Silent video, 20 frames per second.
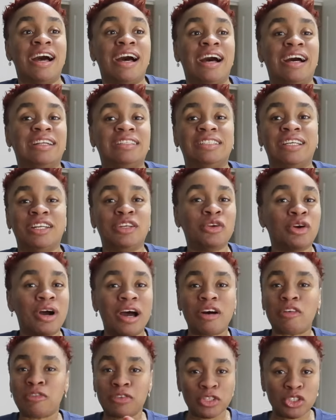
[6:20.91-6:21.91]
and then your
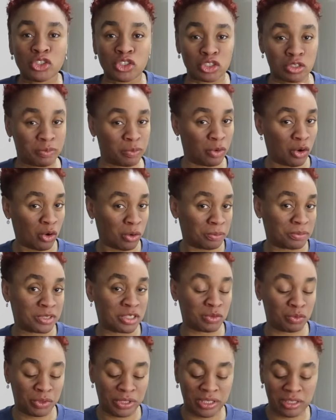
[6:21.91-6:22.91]
outfit just
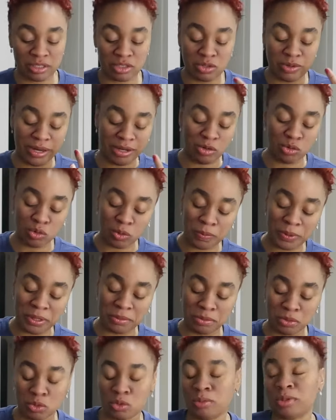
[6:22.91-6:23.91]
pops with it so i know
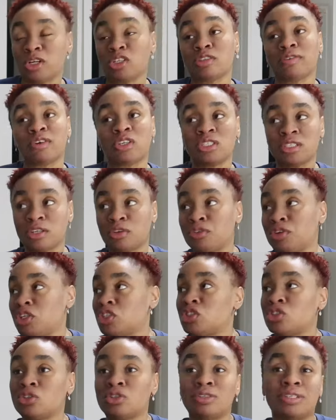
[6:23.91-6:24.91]
people because of content
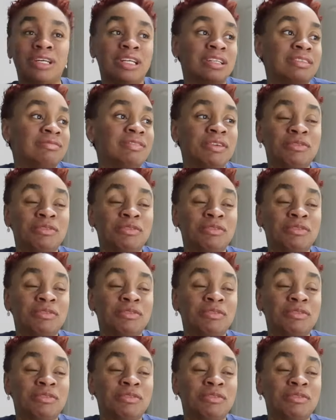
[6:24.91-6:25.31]
creation and